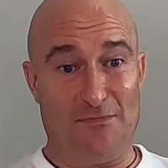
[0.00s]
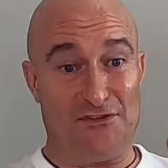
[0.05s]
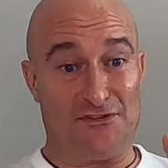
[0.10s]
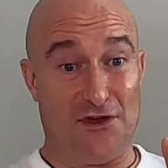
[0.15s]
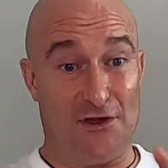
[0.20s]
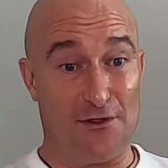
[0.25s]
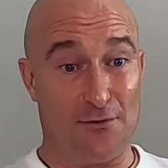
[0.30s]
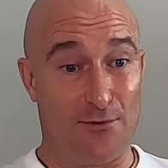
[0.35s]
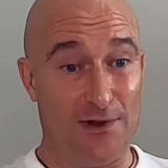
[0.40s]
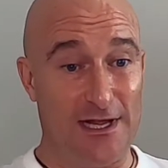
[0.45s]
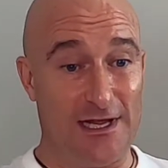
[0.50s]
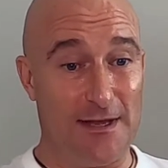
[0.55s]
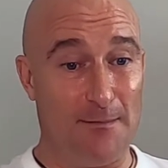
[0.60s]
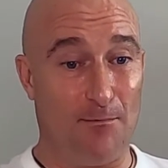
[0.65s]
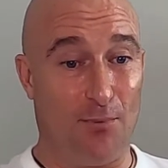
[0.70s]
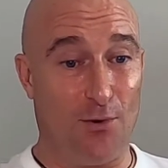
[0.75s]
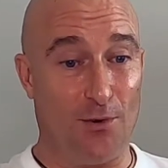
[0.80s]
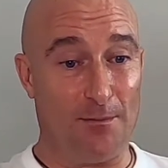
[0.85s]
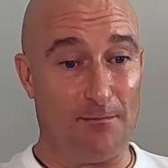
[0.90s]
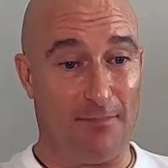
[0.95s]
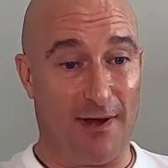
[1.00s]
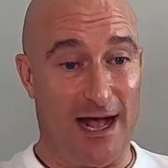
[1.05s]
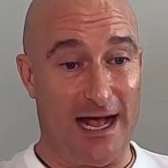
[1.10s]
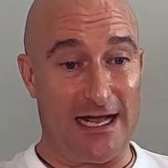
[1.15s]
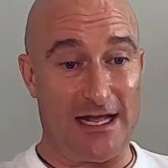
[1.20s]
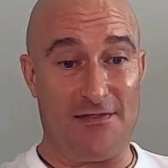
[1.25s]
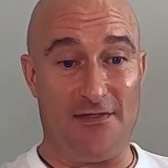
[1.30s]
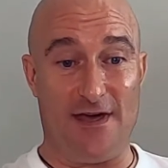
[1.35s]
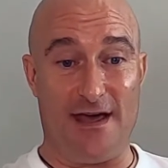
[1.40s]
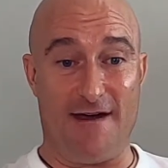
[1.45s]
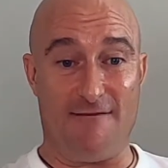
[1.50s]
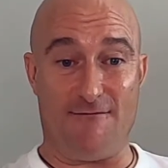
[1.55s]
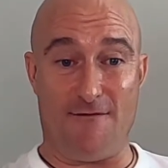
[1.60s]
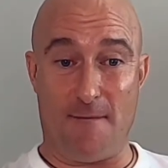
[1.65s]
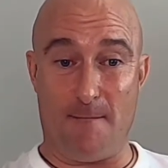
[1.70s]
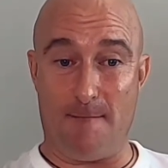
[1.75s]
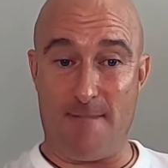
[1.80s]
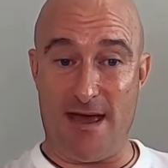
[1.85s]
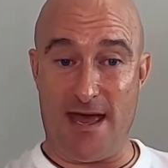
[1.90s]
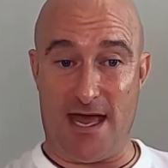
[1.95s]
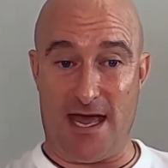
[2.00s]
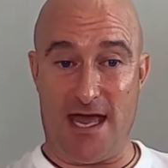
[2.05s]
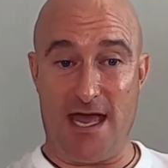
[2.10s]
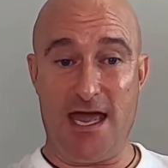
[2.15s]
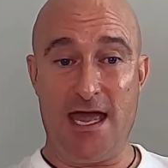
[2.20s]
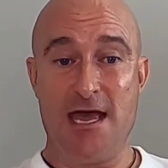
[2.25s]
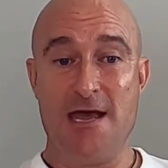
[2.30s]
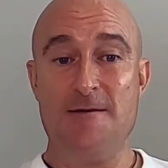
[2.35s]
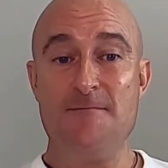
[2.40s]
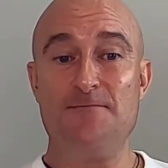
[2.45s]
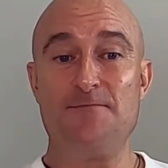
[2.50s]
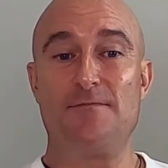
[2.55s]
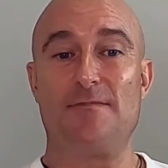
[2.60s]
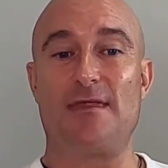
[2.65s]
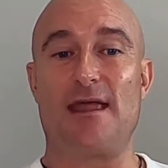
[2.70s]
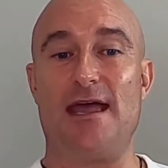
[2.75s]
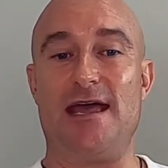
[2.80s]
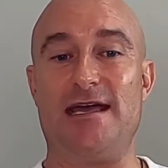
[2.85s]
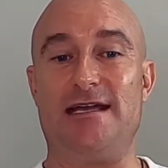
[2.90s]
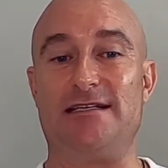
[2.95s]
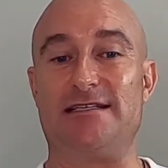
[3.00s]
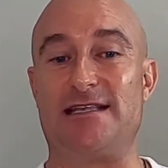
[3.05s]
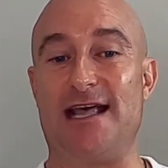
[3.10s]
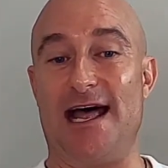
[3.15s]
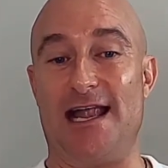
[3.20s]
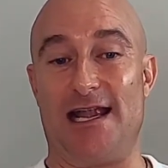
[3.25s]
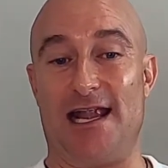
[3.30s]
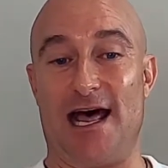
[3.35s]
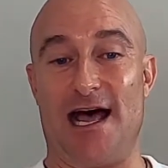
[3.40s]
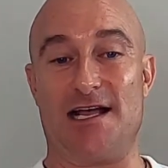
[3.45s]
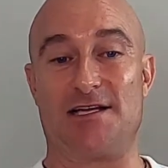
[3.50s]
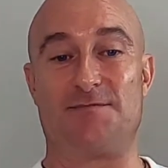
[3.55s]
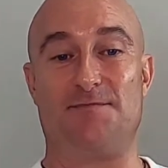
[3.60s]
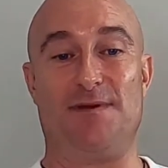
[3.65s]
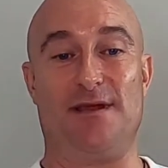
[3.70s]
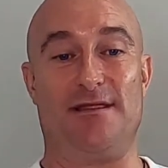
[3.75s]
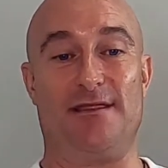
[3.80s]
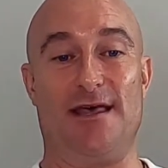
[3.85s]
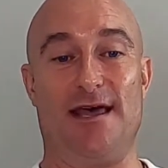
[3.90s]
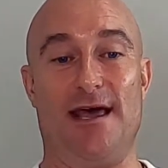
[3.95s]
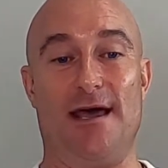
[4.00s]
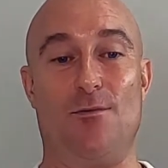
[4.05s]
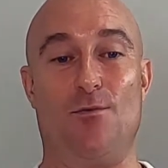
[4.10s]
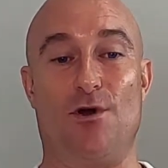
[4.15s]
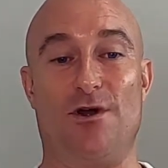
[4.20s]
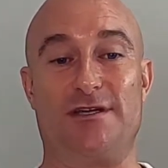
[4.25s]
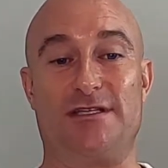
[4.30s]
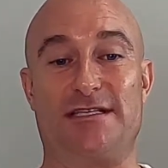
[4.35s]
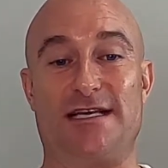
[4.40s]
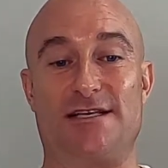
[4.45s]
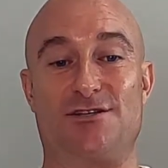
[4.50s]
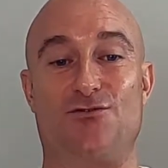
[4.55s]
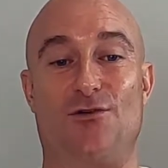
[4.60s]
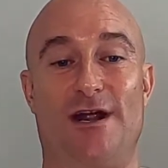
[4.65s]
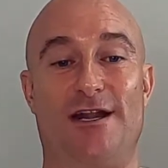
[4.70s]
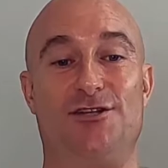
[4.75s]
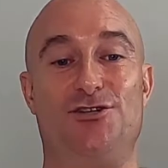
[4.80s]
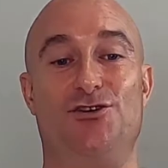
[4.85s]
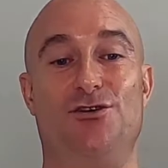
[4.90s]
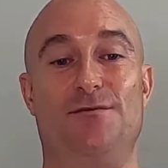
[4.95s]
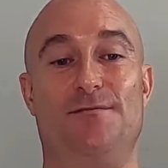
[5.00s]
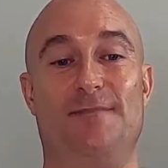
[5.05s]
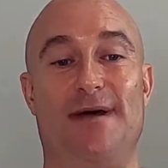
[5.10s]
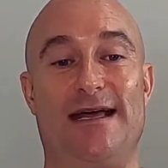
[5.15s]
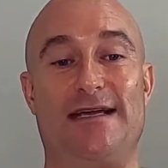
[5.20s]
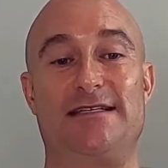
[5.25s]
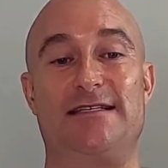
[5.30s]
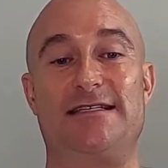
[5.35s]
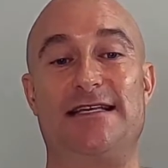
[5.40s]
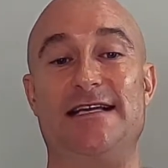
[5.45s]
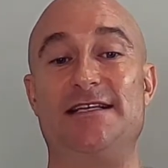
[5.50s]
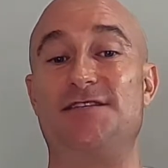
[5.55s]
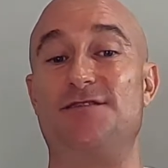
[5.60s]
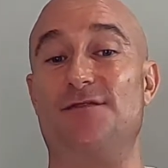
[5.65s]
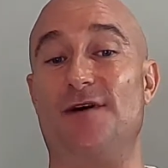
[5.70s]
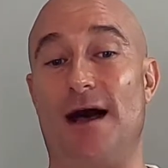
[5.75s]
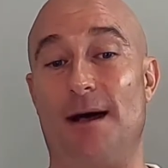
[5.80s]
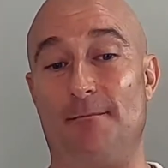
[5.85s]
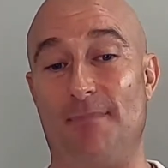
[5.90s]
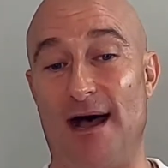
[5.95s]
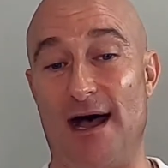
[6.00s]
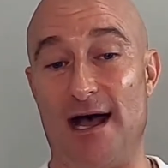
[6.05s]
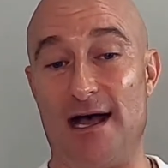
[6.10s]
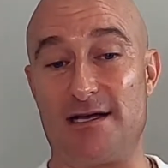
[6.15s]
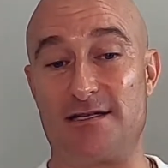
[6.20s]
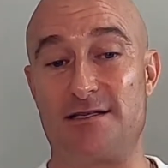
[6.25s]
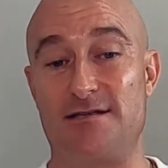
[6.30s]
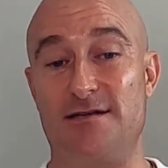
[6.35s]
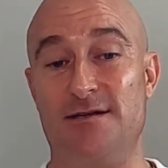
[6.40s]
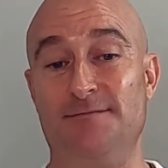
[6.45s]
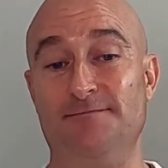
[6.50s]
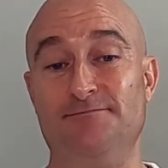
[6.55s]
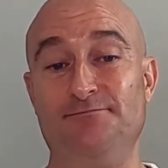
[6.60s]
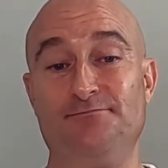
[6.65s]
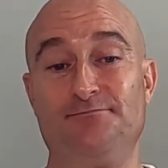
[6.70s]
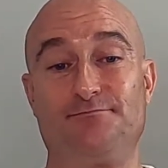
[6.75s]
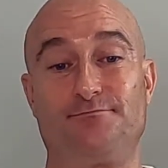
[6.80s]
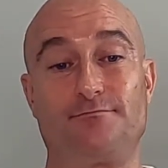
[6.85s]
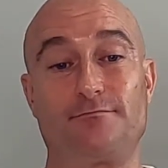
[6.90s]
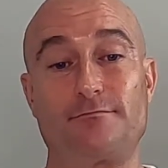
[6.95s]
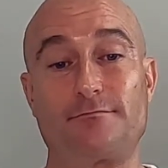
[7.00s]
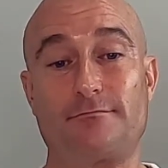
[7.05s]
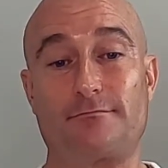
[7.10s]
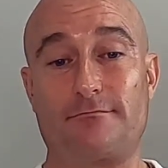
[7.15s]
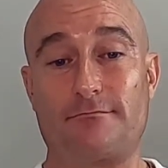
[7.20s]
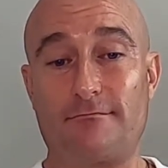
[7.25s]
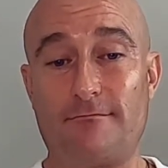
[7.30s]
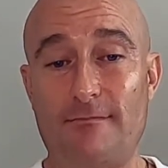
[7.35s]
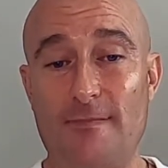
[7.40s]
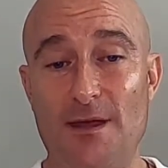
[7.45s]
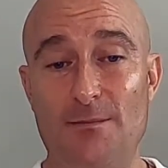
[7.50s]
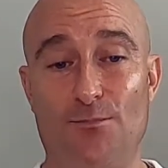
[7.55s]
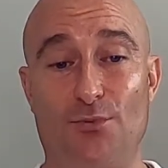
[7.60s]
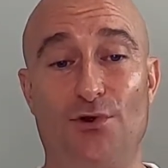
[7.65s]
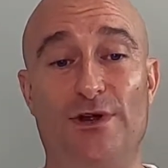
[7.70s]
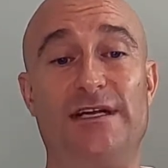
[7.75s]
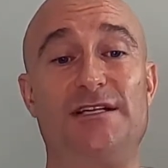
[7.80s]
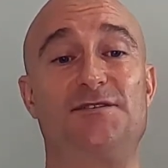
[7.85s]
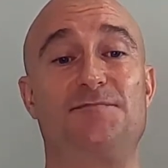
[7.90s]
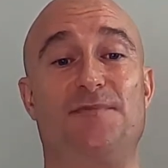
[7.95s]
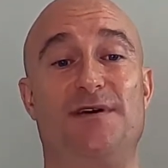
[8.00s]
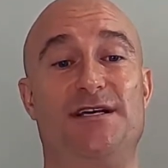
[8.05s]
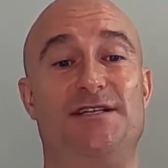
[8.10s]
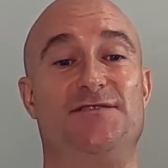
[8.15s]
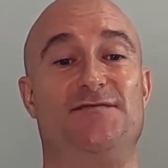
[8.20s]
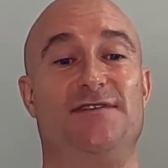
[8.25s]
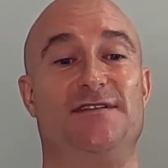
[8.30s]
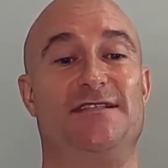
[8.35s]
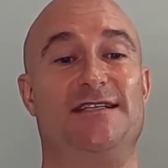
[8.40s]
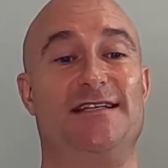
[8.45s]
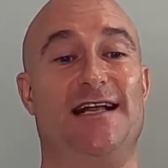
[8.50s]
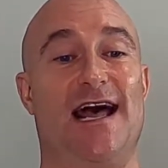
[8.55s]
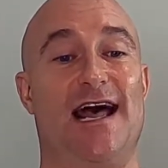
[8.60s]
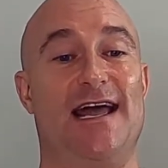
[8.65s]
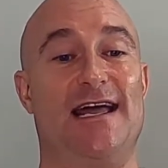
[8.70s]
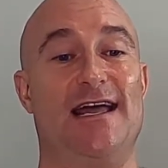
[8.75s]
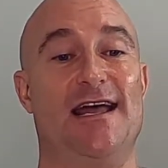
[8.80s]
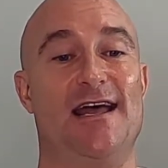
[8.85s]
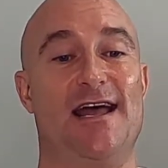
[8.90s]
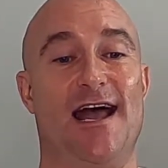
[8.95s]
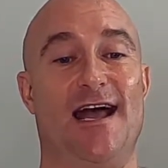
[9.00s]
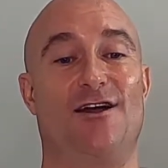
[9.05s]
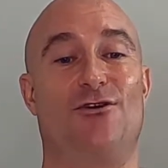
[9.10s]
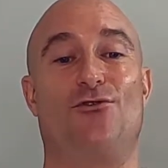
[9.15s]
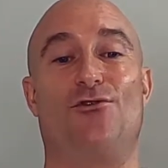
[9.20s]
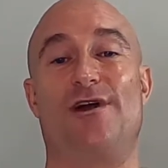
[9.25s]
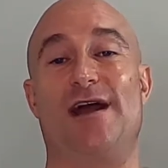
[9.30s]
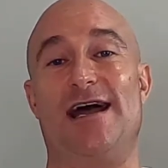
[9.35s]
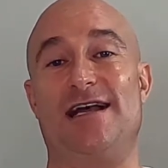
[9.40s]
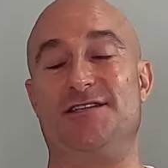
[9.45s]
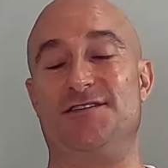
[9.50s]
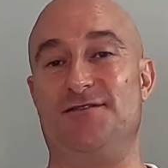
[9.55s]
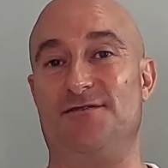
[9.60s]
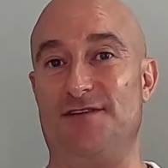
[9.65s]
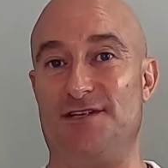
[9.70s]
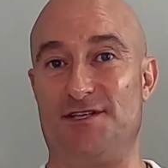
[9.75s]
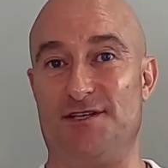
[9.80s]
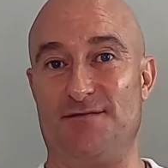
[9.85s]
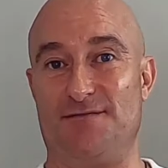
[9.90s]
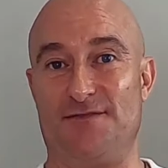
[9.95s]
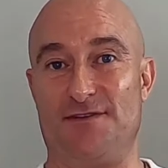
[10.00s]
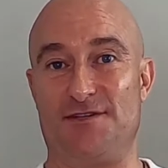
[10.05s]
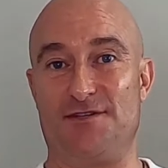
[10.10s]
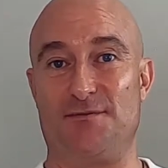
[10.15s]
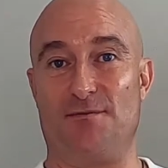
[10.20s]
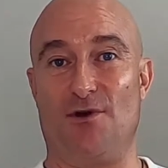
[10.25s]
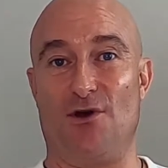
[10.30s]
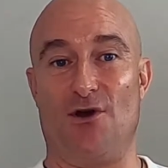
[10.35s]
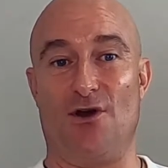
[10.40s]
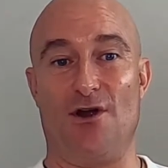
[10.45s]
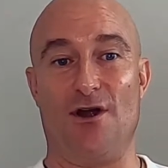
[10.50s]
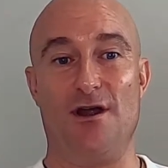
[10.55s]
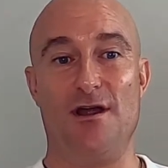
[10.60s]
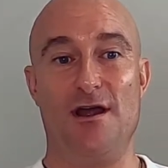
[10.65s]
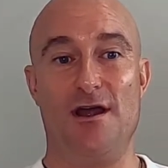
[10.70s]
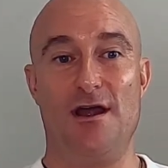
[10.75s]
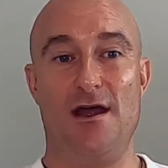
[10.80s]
So the really important part there for me is that last bit there where it says gratitude makes sense of our past, brings peace for today, and creates a vision for tomorrow.